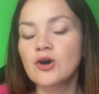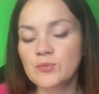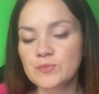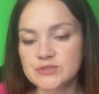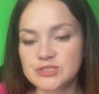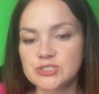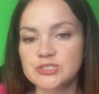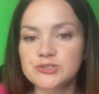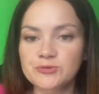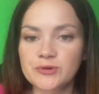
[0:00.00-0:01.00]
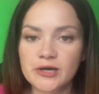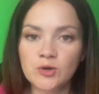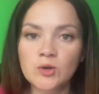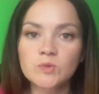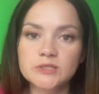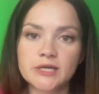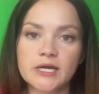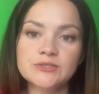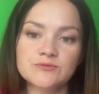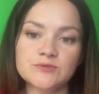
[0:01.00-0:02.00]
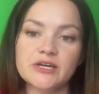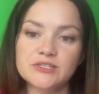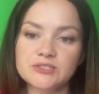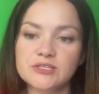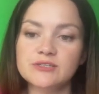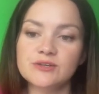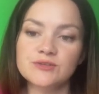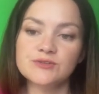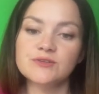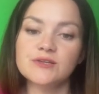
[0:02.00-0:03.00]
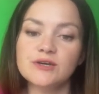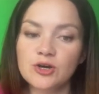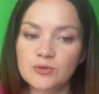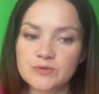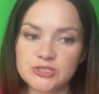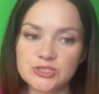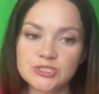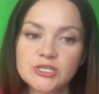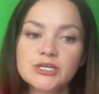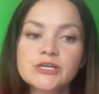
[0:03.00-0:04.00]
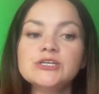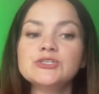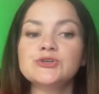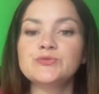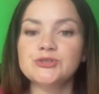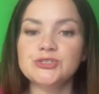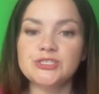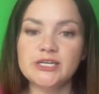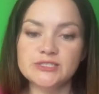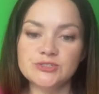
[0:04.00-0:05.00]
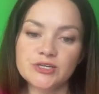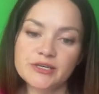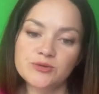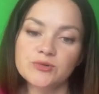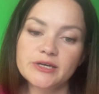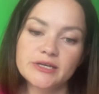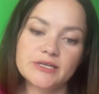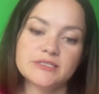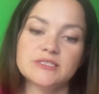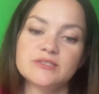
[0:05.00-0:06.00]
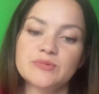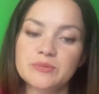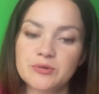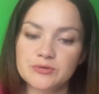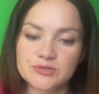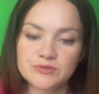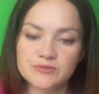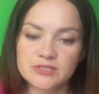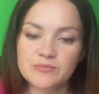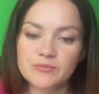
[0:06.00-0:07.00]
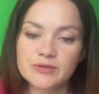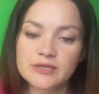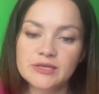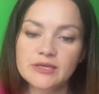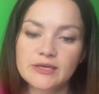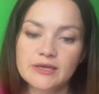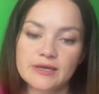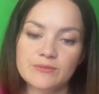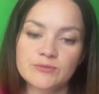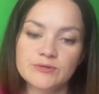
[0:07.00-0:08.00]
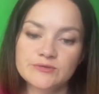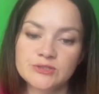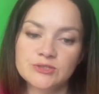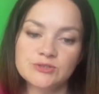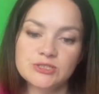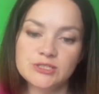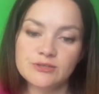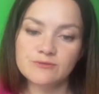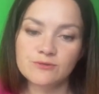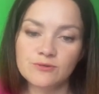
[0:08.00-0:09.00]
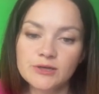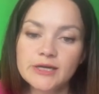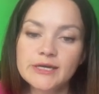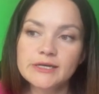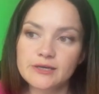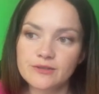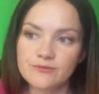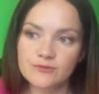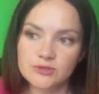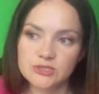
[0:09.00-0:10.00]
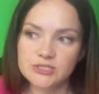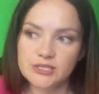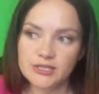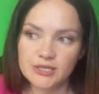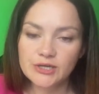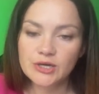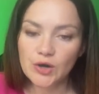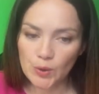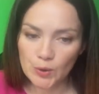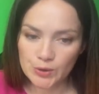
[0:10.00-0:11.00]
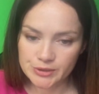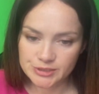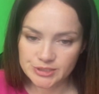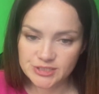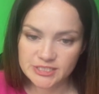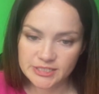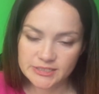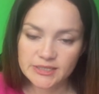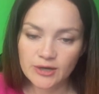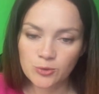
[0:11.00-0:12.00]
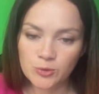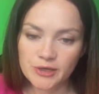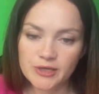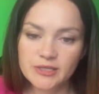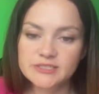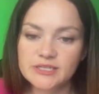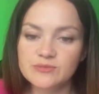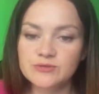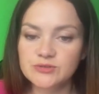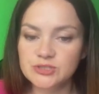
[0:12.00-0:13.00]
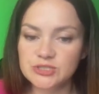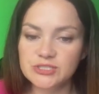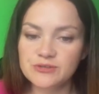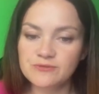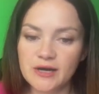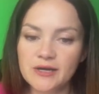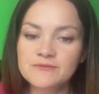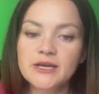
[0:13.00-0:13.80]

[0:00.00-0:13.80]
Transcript: opposition, so we are always kind of trying to get into the opposition to push the other king away and then promote. So for example, king moves to d4, it forces the king on d6 away. Let's say it moves to c5,